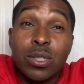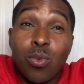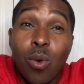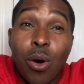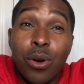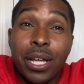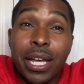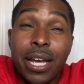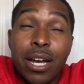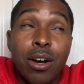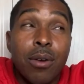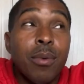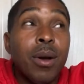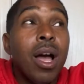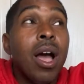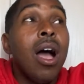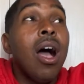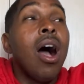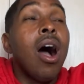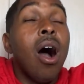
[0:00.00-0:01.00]
wanted him.
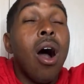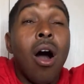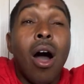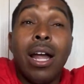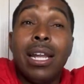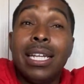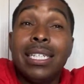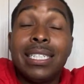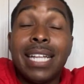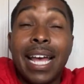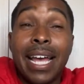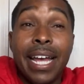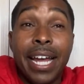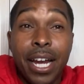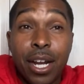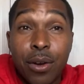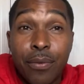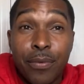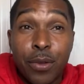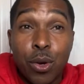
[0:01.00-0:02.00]
Or at least they
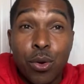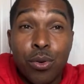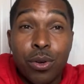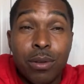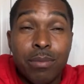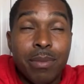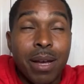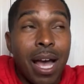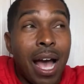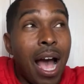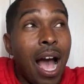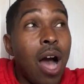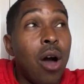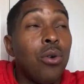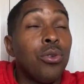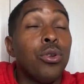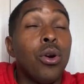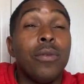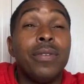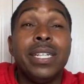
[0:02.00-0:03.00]
interviewed him. I
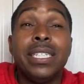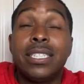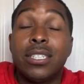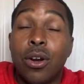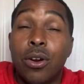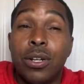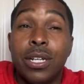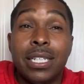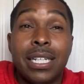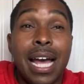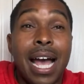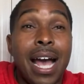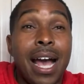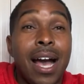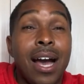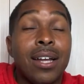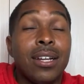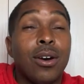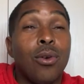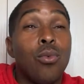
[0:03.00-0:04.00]
don't know if he turned it
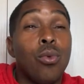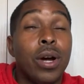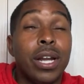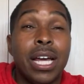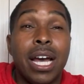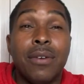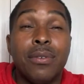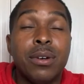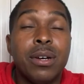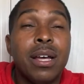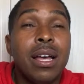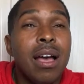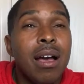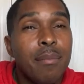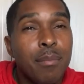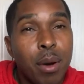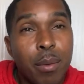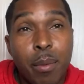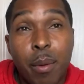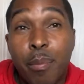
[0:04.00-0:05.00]
down or whatever.
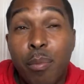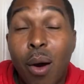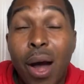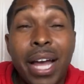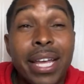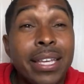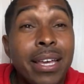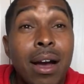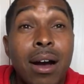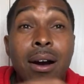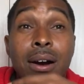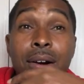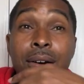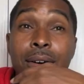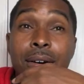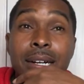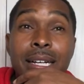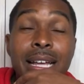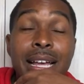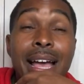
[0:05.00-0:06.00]
But my boy
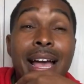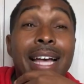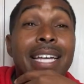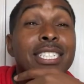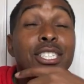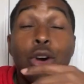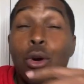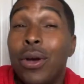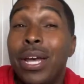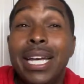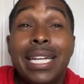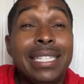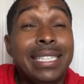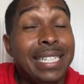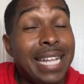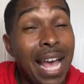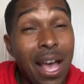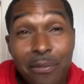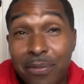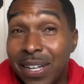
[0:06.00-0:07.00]
young. So he
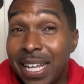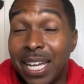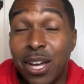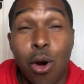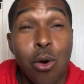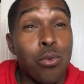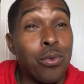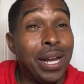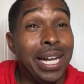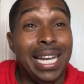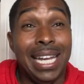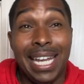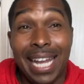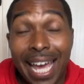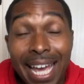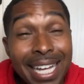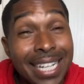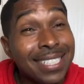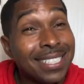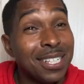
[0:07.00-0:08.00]
definitely going to
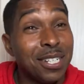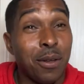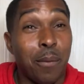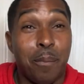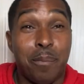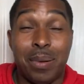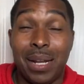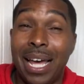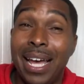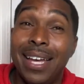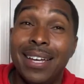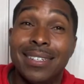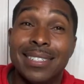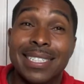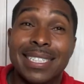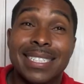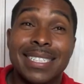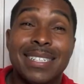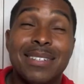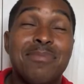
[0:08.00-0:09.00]
relate to the
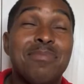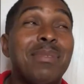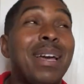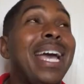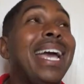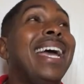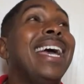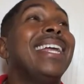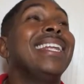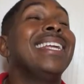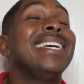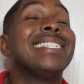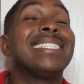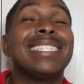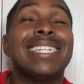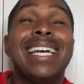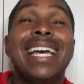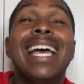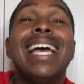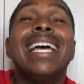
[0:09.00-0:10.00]
players. Man,
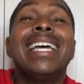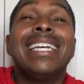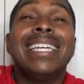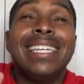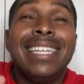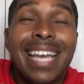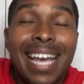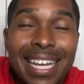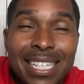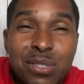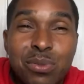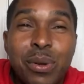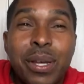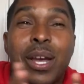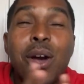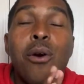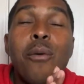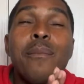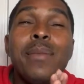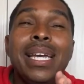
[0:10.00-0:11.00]
listen. Yes, we
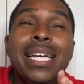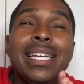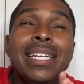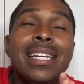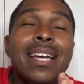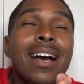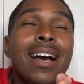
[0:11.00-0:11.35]
going to meet